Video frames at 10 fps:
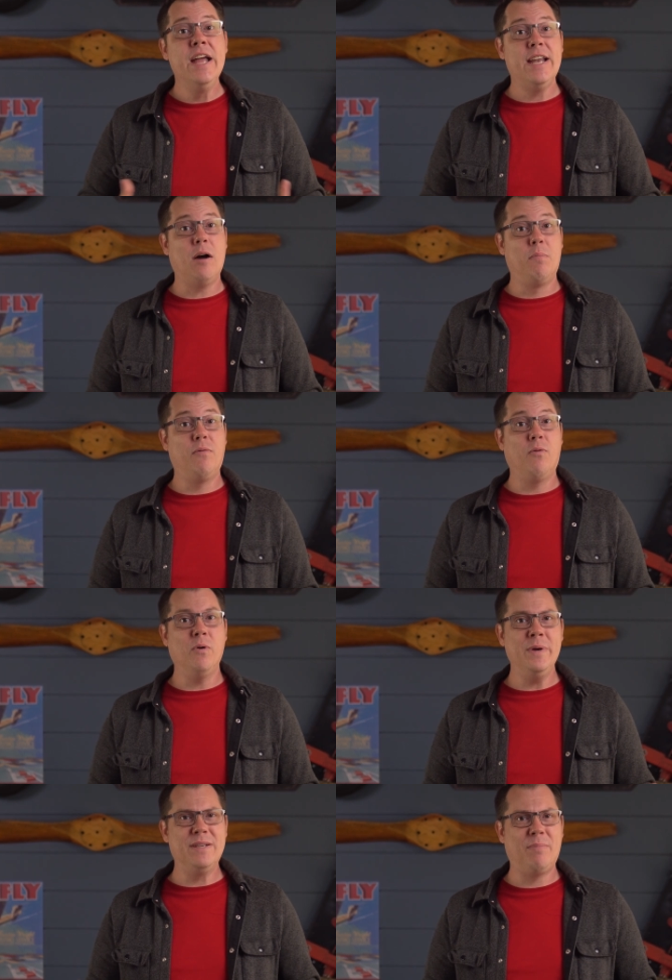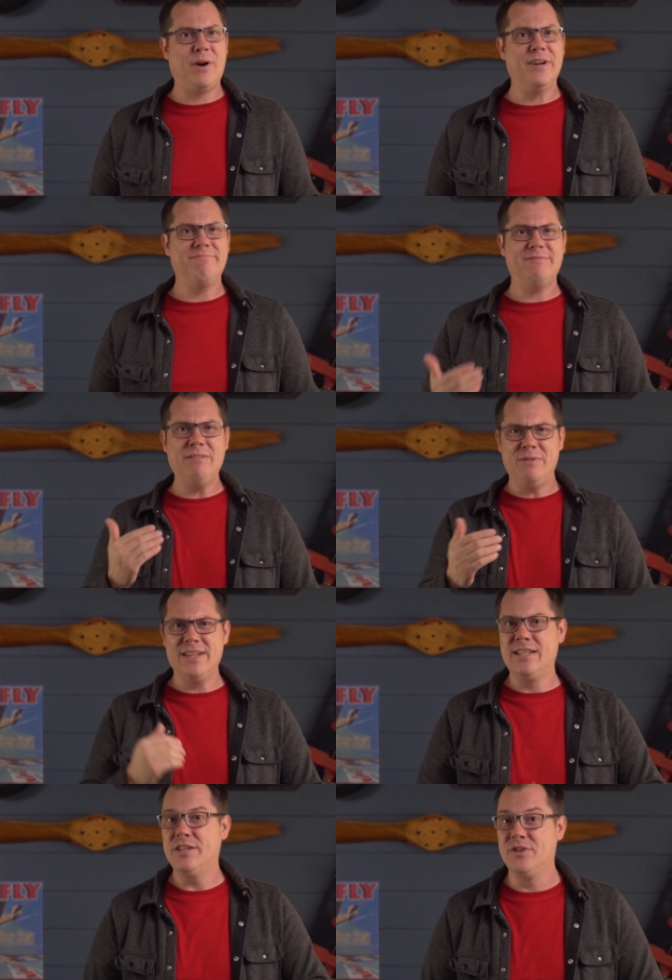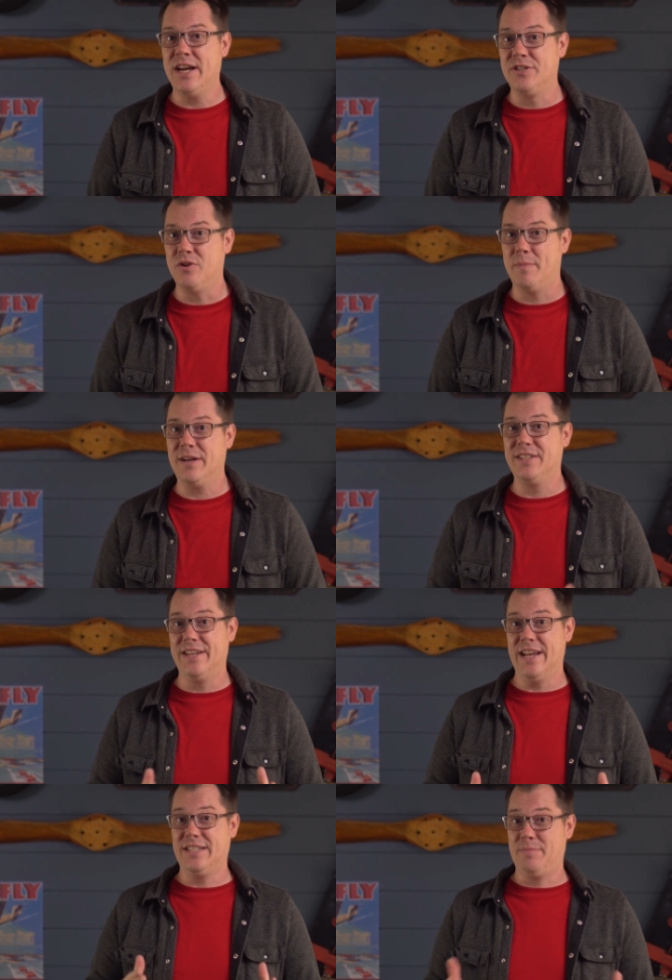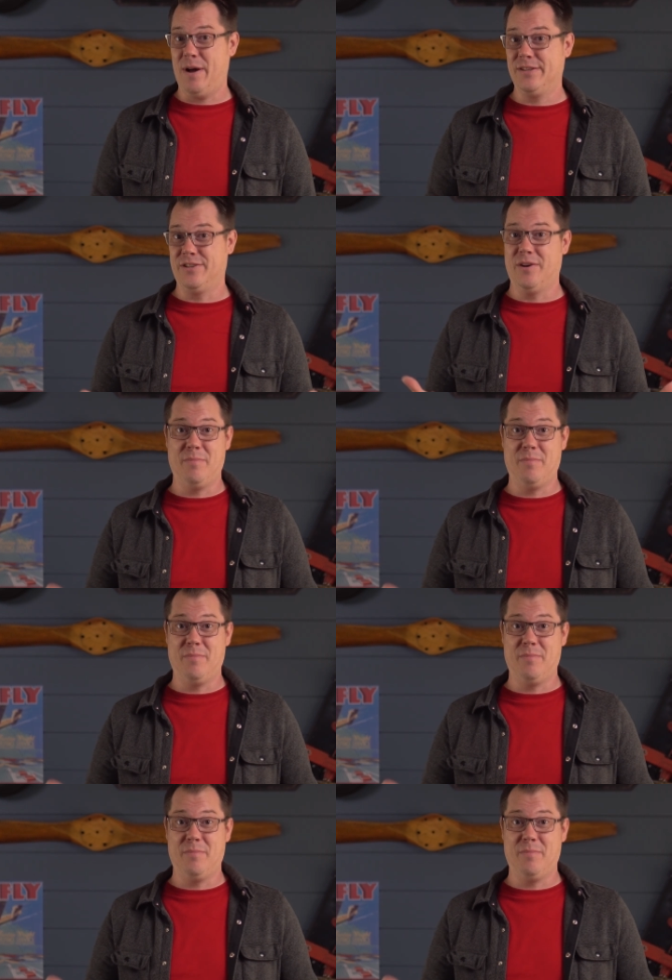Now, before we depart, I wanted to let you guys know about today's sponsor,